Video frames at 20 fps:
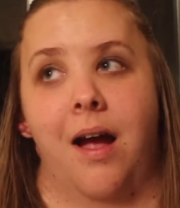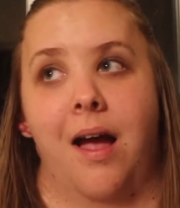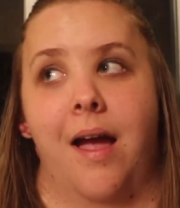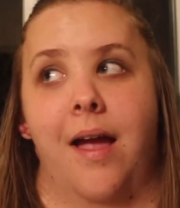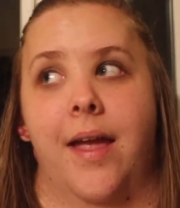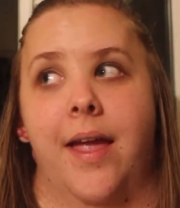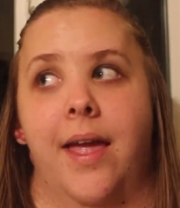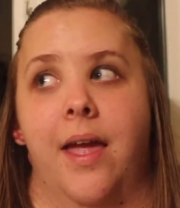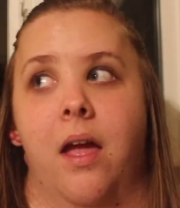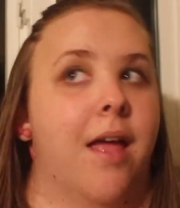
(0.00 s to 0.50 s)

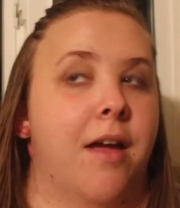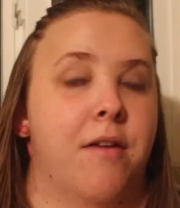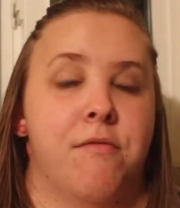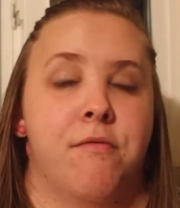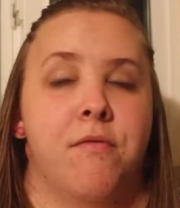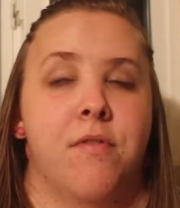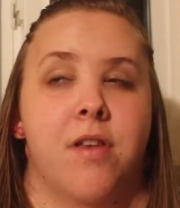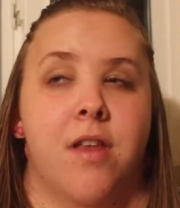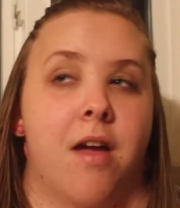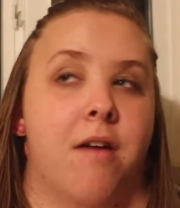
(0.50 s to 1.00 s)
I have
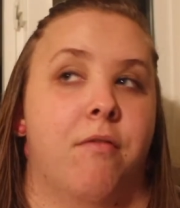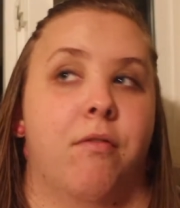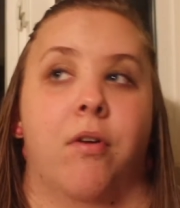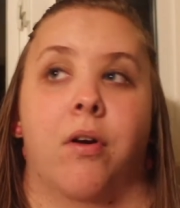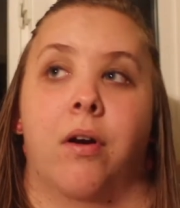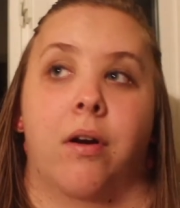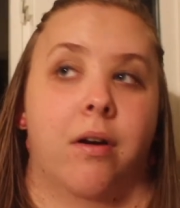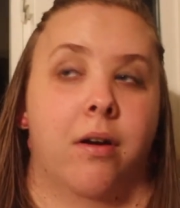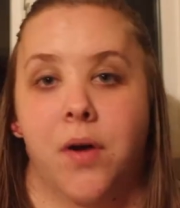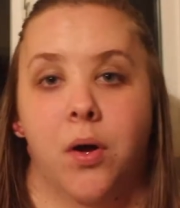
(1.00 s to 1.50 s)

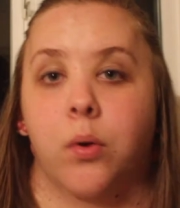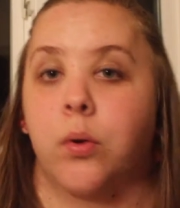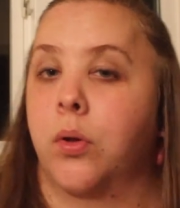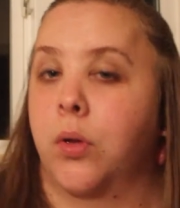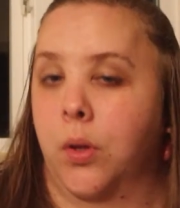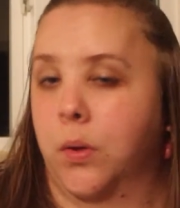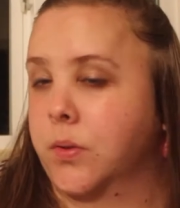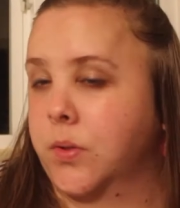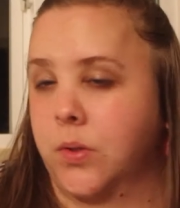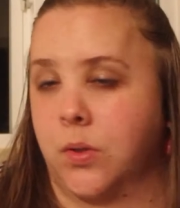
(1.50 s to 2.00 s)
never felt
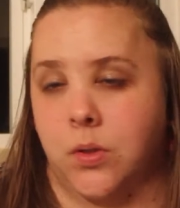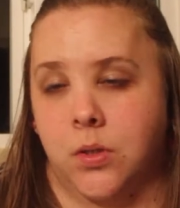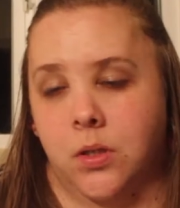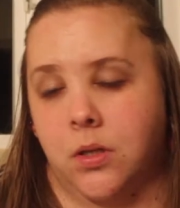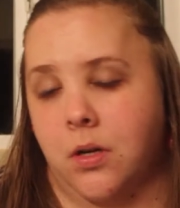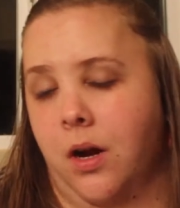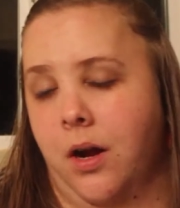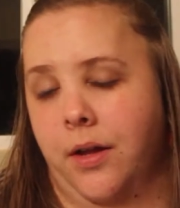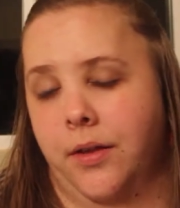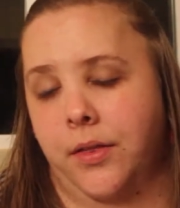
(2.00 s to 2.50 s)
closer to
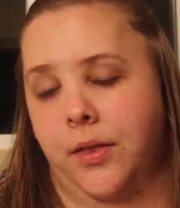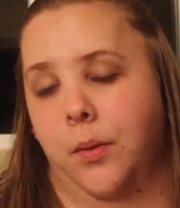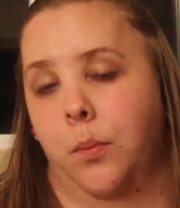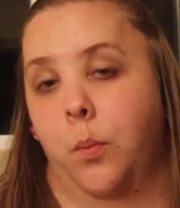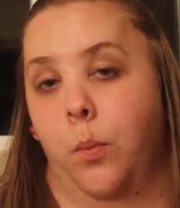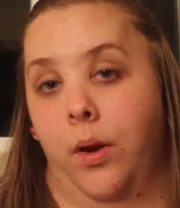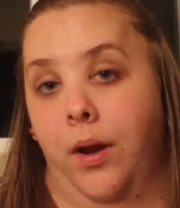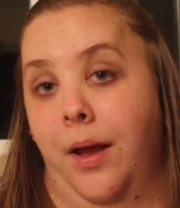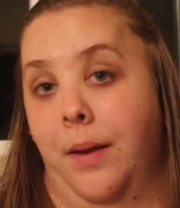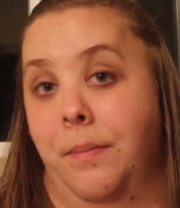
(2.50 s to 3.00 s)
God
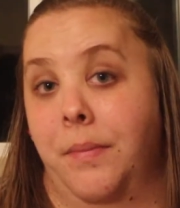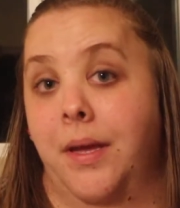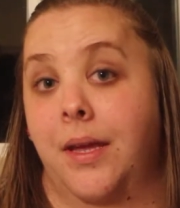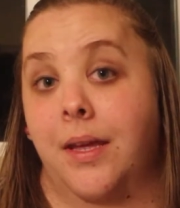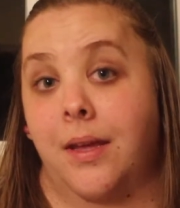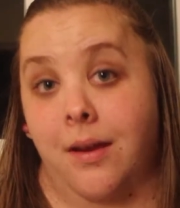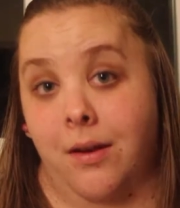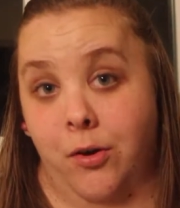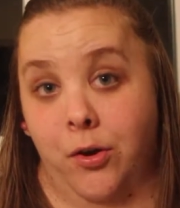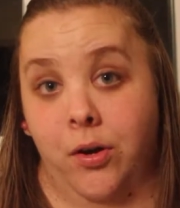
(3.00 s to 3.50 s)
than when I'm
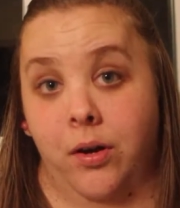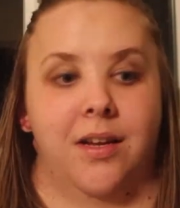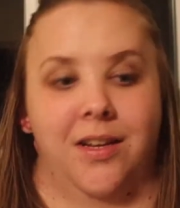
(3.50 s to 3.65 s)
here.